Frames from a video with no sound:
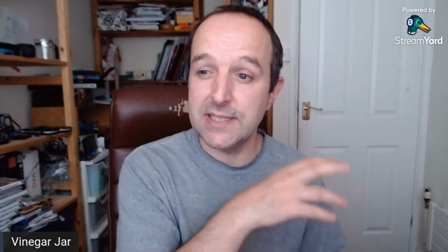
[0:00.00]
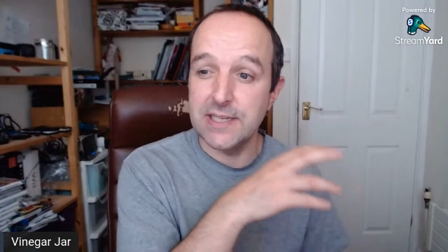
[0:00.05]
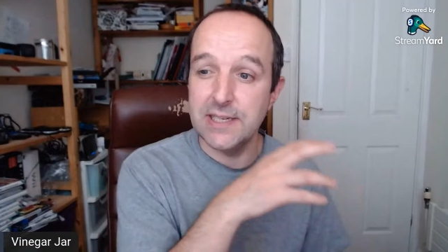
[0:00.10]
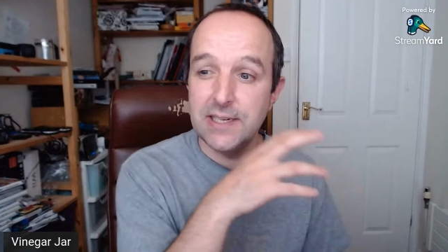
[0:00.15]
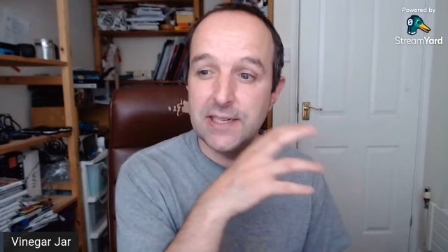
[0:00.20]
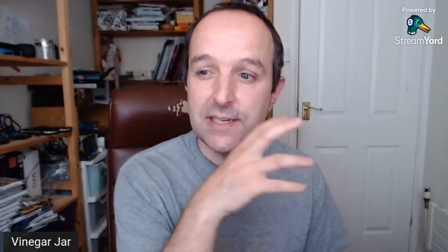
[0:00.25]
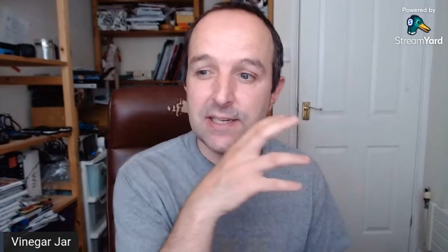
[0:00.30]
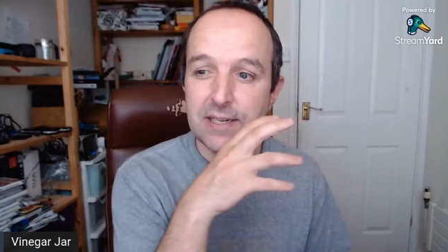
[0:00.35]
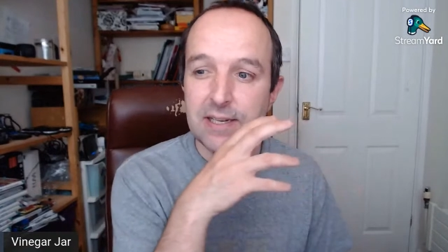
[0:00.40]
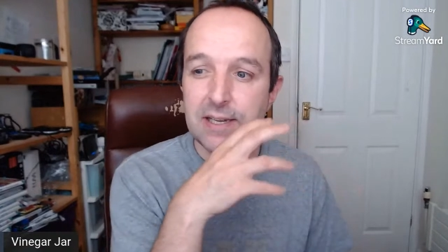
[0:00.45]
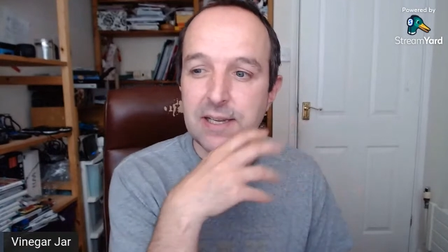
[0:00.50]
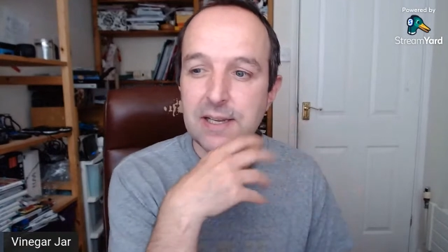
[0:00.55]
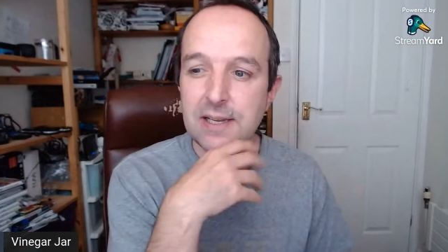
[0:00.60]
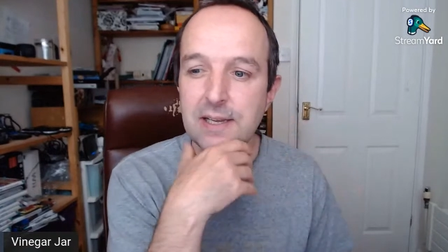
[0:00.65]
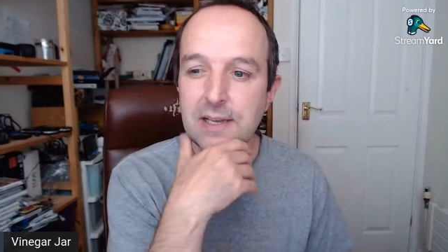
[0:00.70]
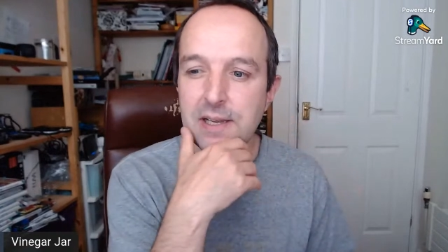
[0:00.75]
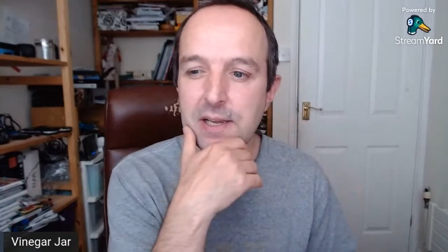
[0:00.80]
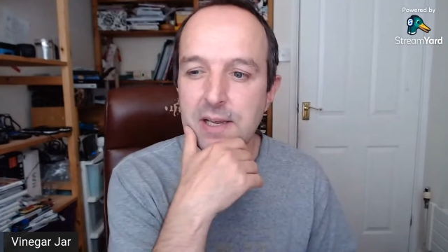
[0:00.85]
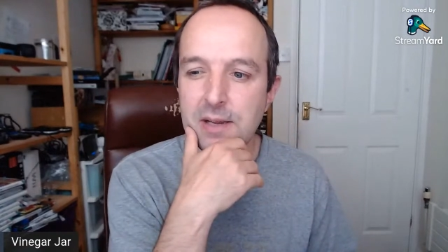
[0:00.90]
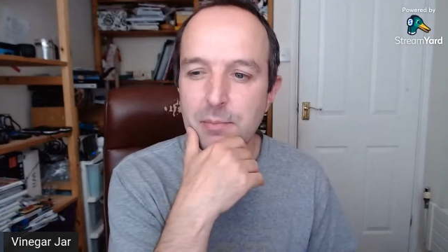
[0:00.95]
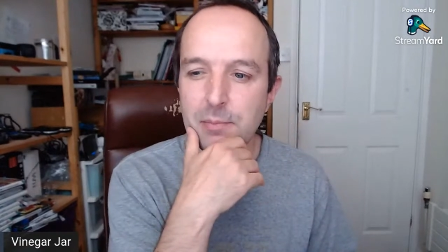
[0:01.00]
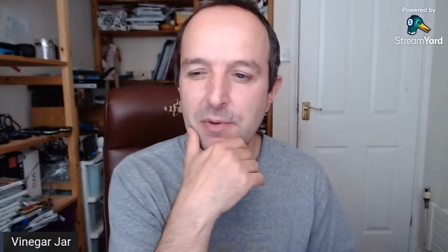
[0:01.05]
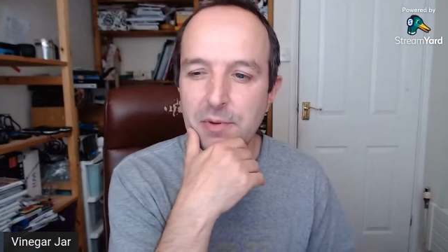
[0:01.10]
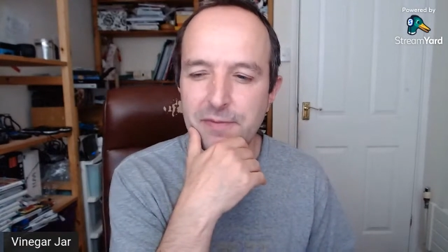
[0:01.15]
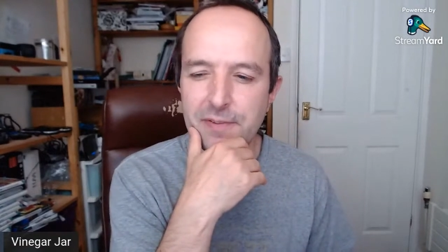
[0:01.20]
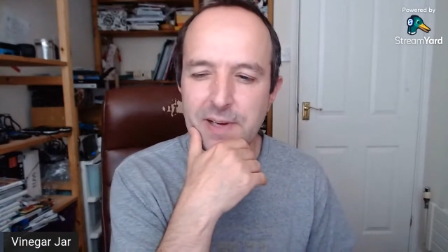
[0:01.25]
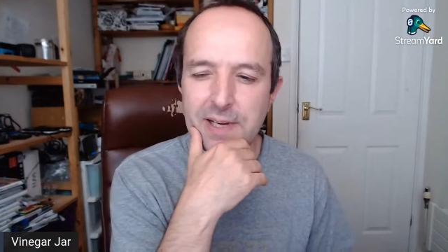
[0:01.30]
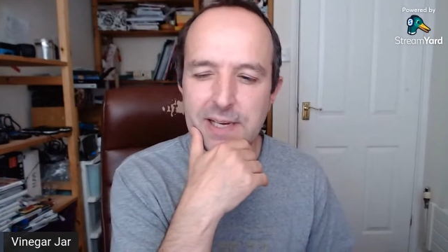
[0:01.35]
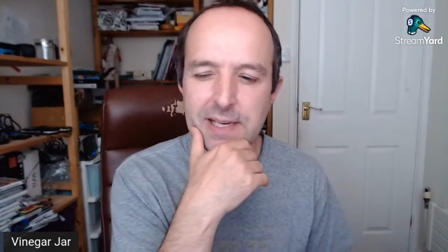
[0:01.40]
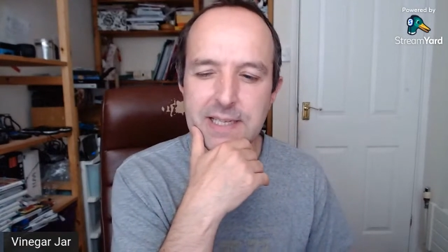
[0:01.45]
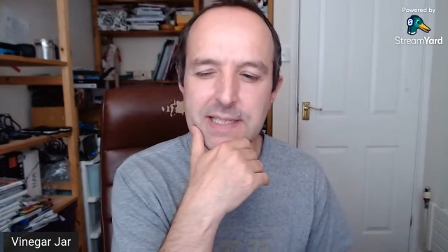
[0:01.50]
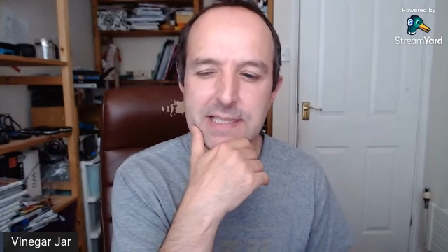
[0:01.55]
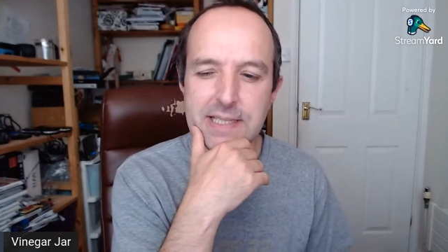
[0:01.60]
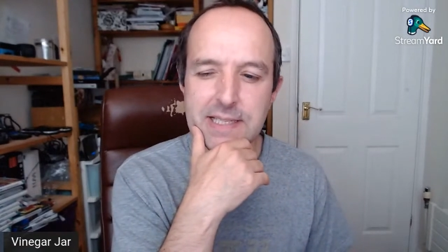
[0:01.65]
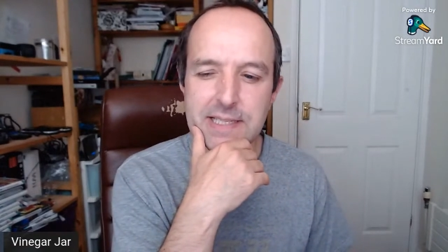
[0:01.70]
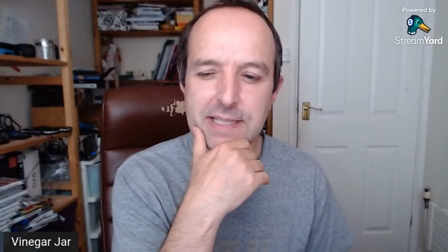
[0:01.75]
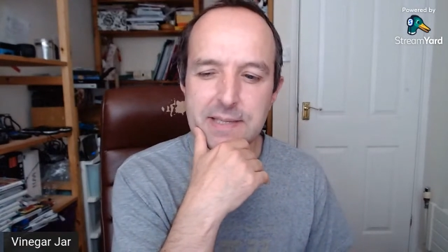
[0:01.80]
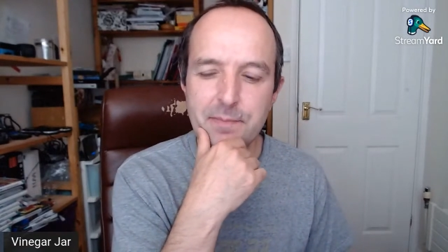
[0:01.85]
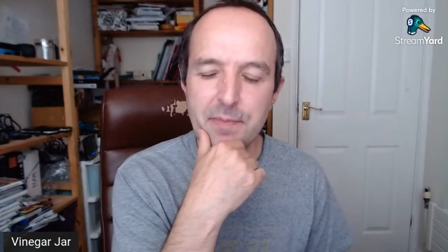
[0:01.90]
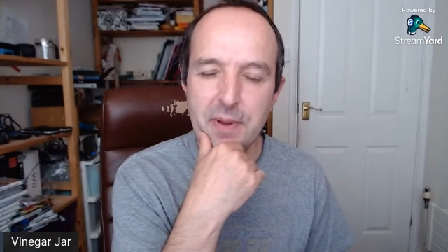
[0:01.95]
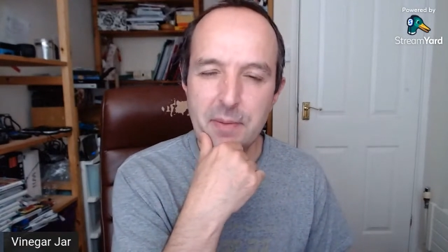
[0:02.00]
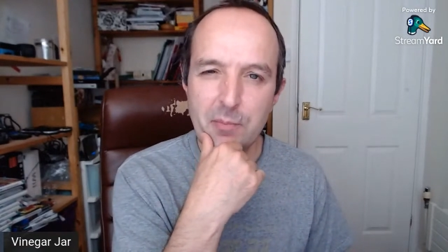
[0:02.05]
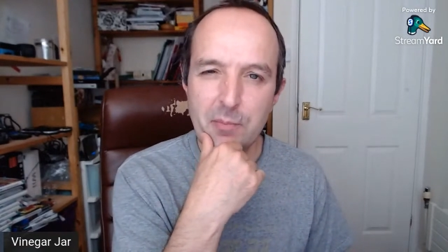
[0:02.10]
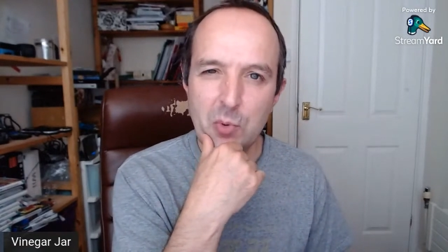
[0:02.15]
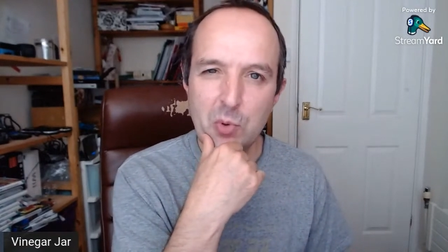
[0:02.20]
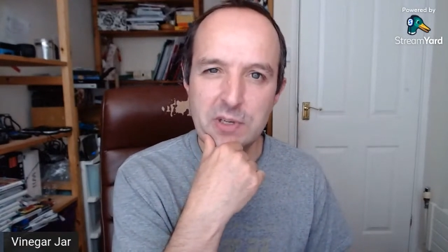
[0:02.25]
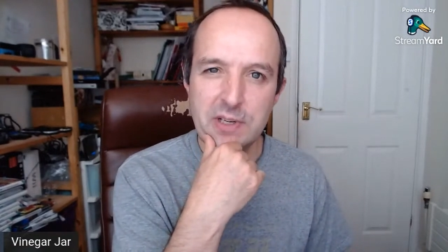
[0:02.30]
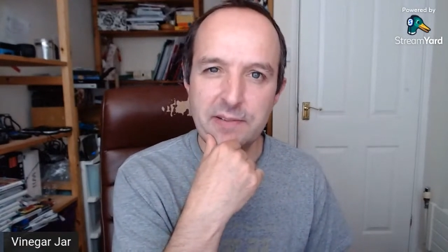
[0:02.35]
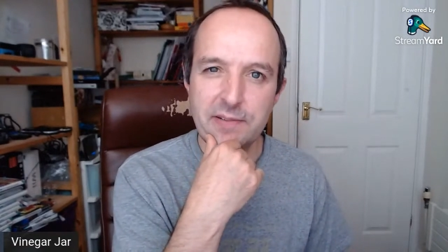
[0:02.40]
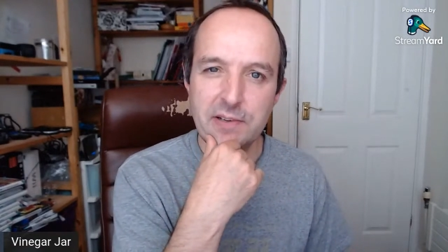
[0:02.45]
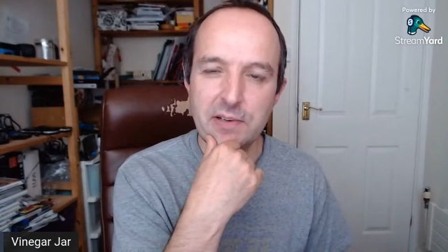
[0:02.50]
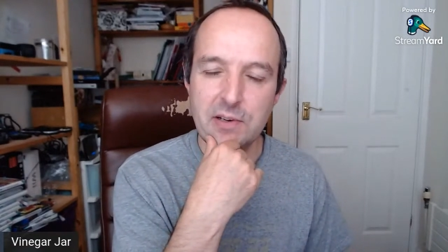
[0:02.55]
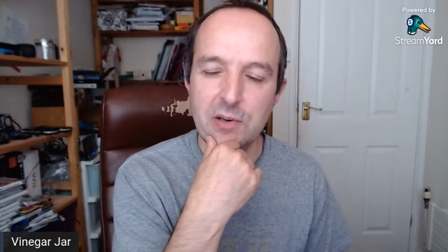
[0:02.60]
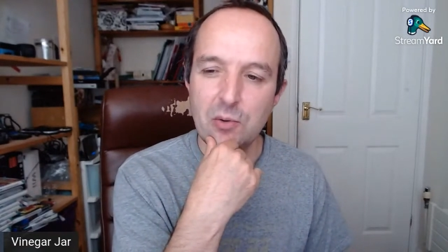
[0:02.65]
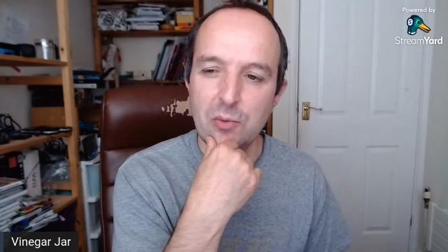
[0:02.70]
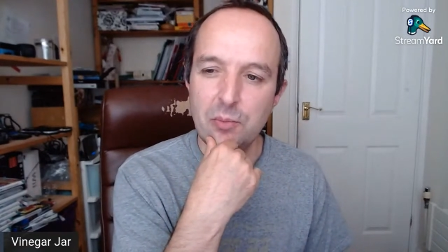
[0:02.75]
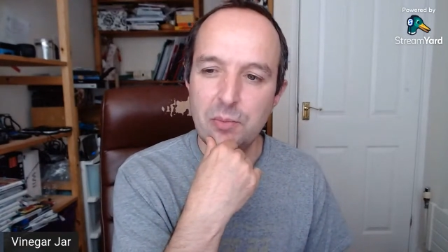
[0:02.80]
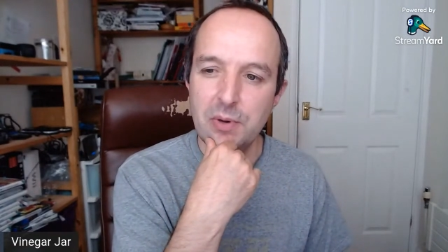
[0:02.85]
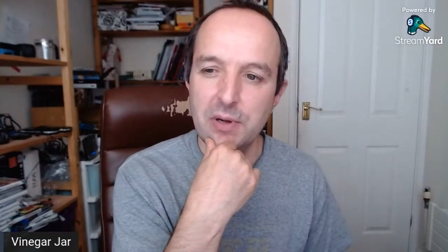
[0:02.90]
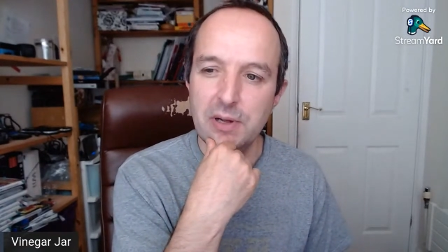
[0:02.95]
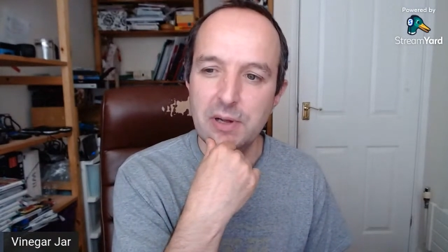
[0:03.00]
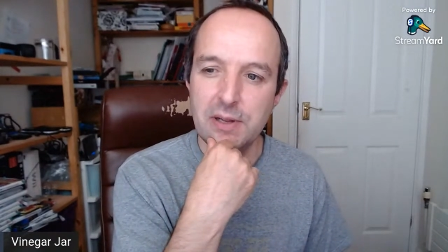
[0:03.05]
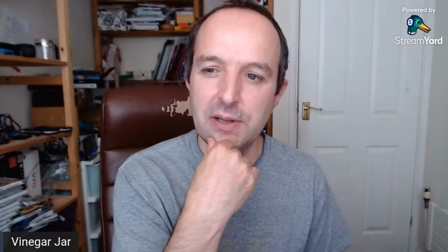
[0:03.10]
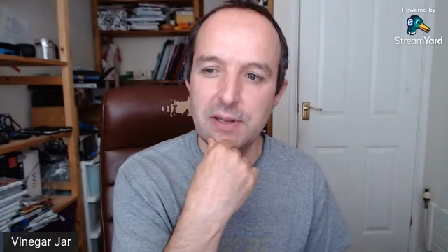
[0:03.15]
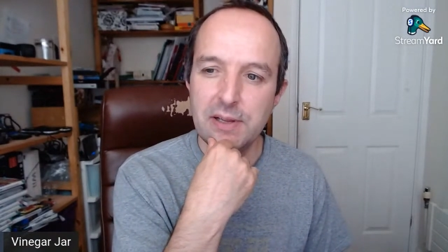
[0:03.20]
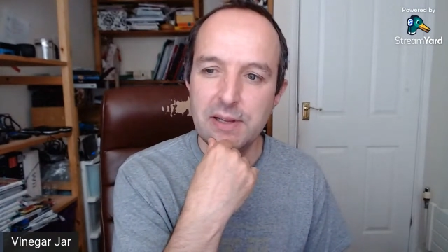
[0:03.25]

And my feeling is it's a bit more difficult, but